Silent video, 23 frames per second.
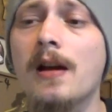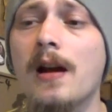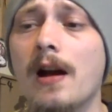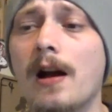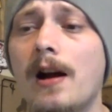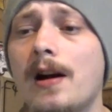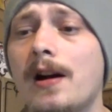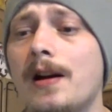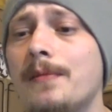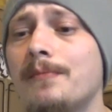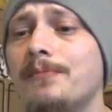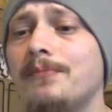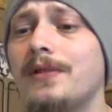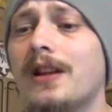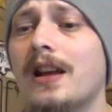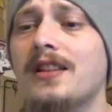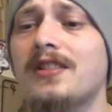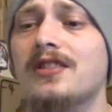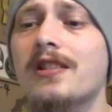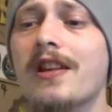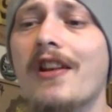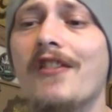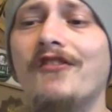
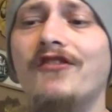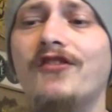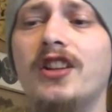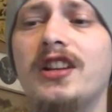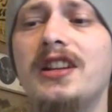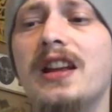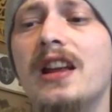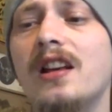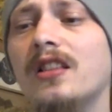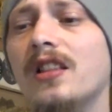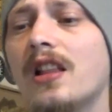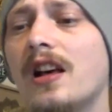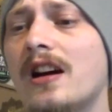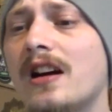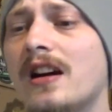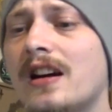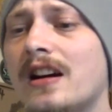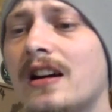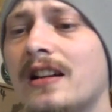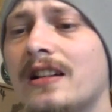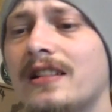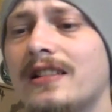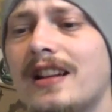Nice
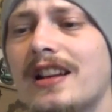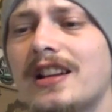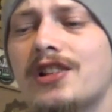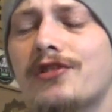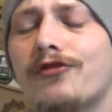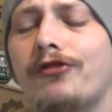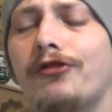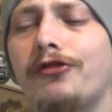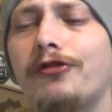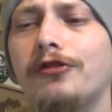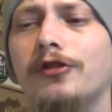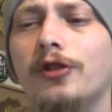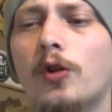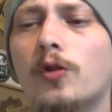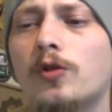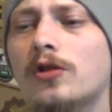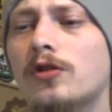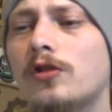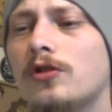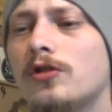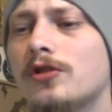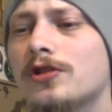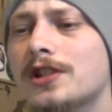vanilla, nice
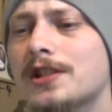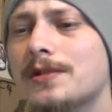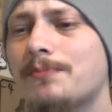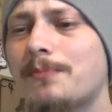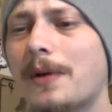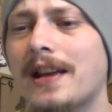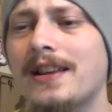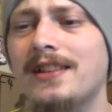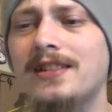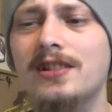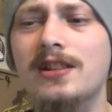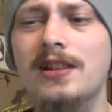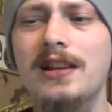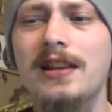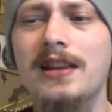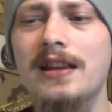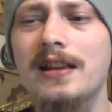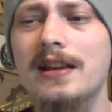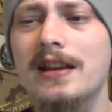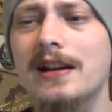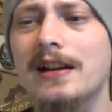floral, spicy,